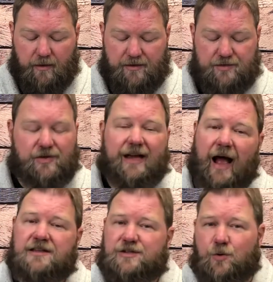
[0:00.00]
So the
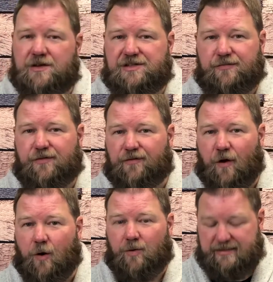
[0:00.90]
consequence of the
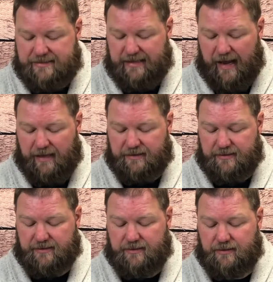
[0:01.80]
fall was
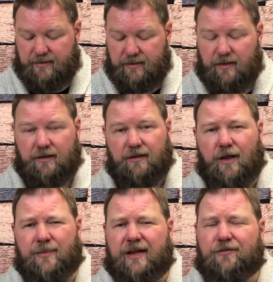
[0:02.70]
death. Well,
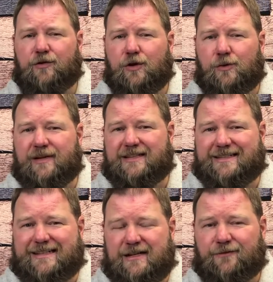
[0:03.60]
let me give you a little
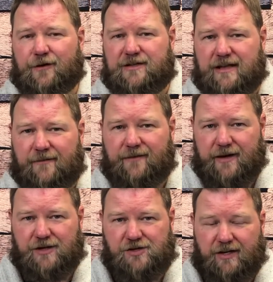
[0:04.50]
bit different
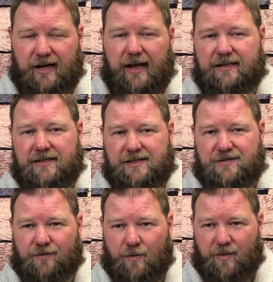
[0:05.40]
definition. I got this
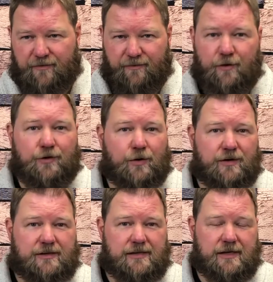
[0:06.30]
from a footnote
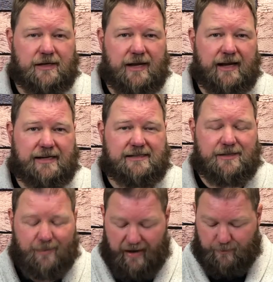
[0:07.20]
in the
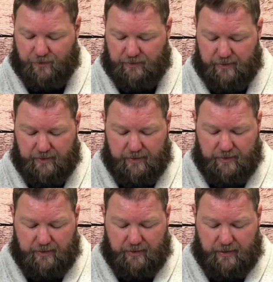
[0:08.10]
NET Bible.
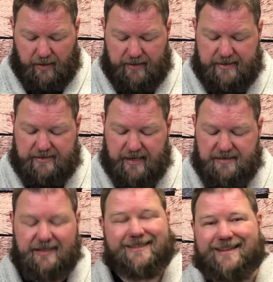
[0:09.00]
Uh, it
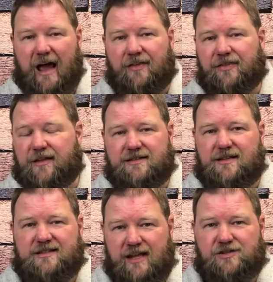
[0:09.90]
says that death is
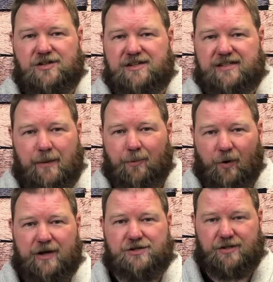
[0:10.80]
essentially
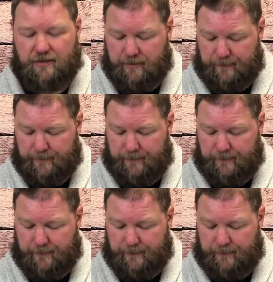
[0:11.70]
separation.